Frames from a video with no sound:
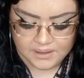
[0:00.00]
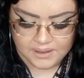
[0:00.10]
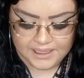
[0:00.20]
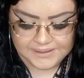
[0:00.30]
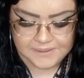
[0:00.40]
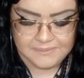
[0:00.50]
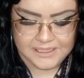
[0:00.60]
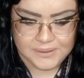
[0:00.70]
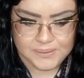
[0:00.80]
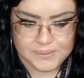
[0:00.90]
It's
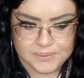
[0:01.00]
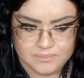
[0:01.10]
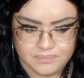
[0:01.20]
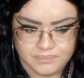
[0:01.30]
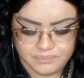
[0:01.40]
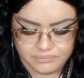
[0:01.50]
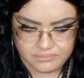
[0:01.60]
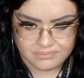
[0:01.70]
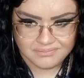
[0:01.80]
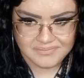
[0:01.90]
somebody who
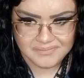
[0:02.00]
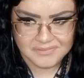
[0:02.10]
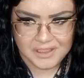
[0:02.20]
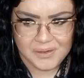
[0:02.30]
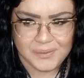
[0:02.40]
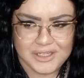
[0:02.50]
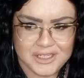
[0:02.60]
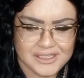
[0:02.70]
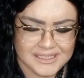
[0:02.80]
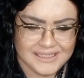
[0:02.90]

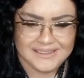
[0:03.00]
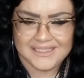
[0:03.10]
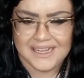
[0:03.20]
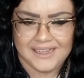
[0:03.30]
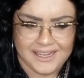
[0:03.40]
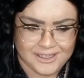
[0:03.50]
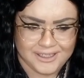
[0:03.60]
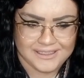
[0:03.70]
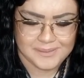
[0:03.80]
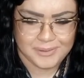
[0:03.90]
originally did not like her
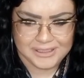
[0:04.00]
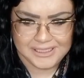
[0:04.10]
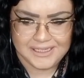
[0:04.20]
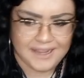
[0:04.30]
as a person,